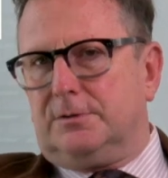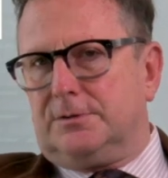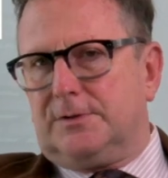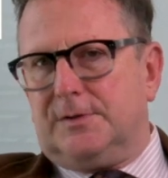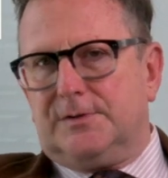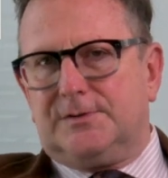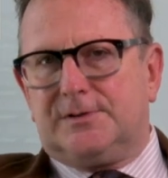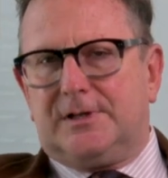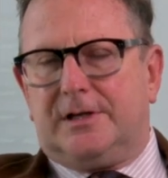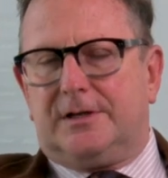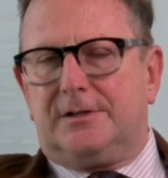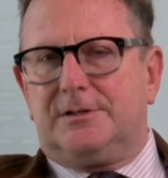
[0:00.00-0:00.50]

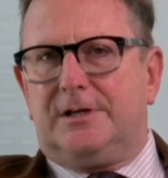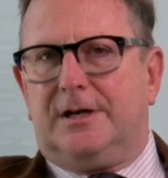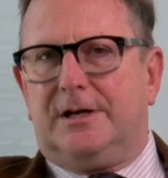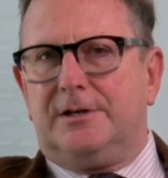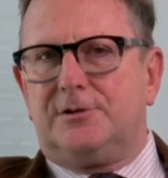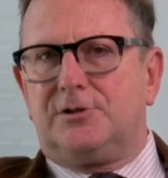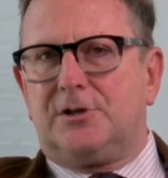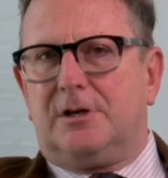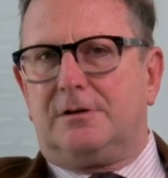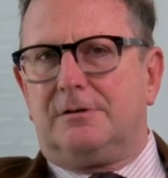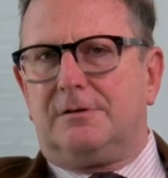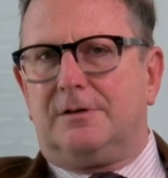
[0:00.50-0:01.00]
or to the
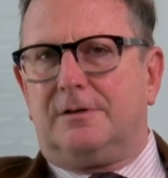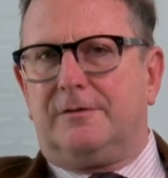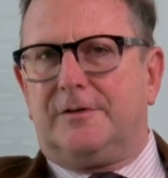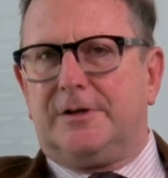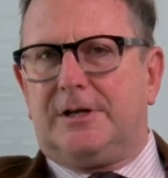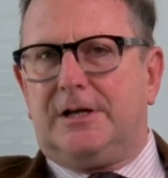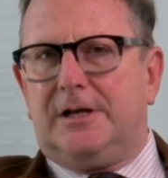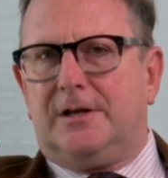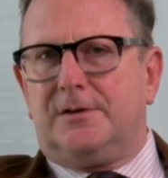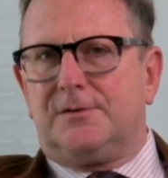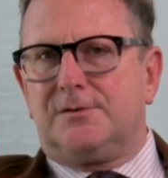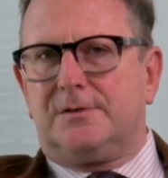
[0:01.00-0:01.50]
Secretary General
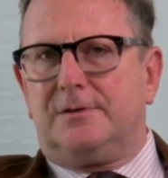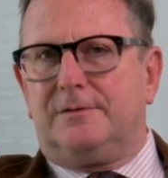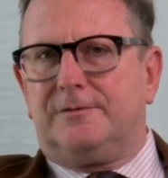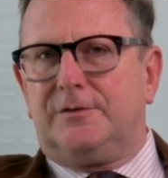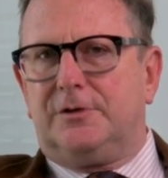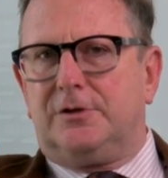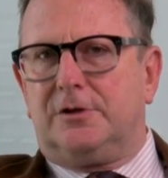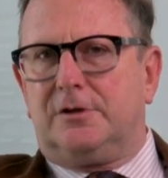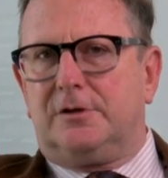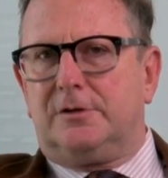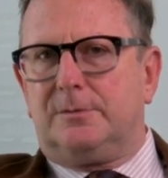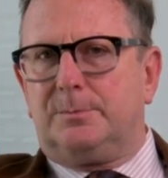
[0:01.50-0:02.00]
of the
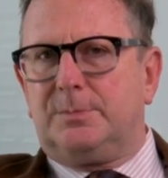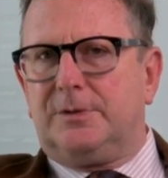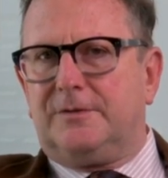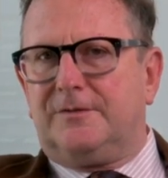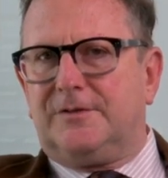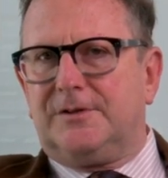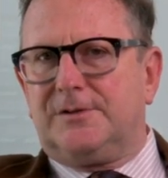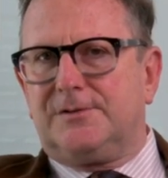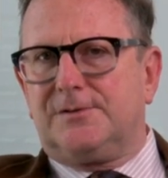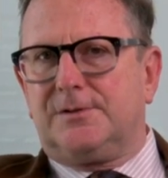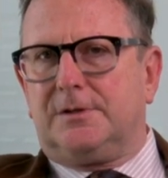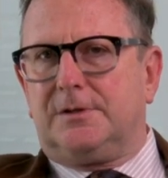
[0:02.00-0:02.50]
Council of
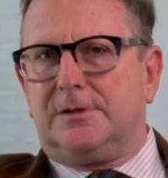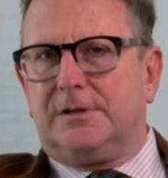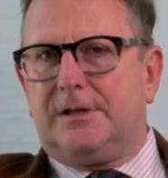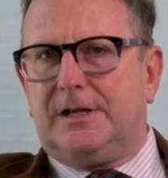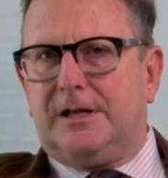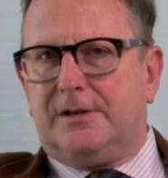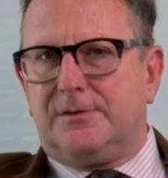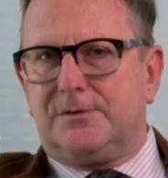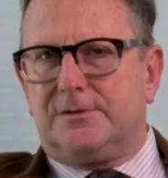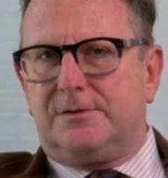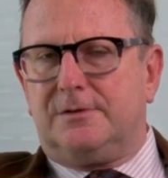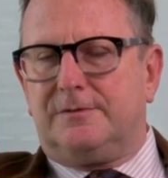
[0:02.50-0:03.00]
Europe if it's
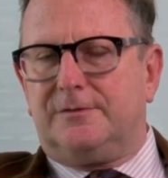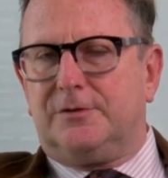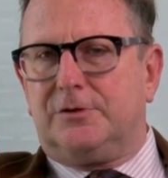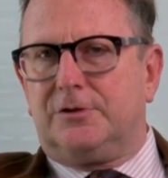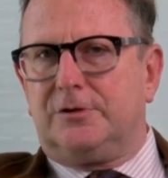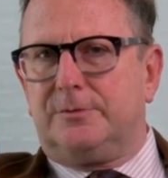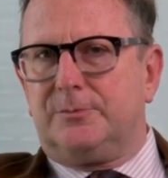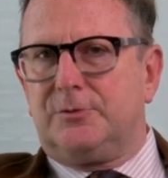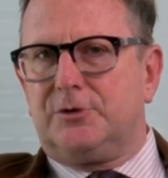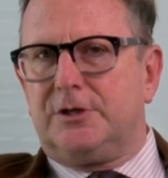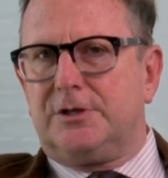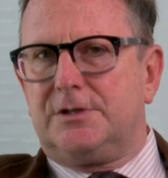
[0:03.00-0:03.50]
a Council
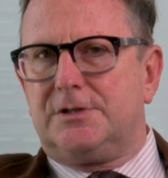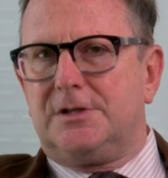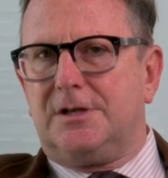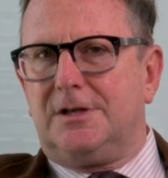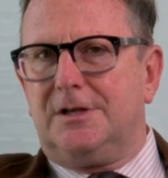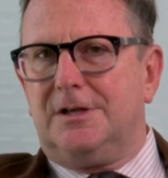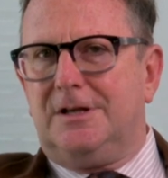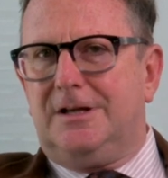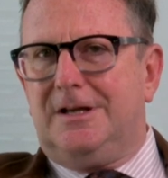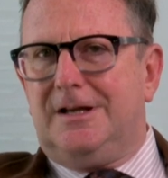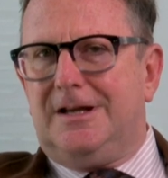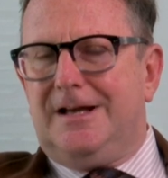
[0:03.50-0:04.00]
of Europe
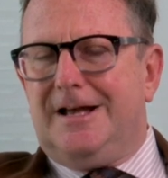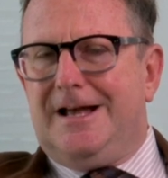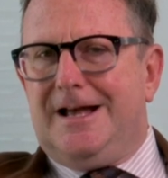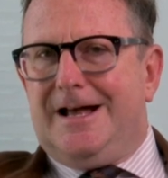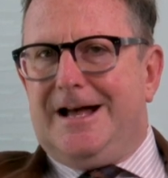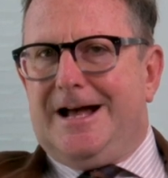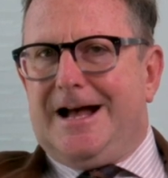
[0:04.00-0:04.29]
treaty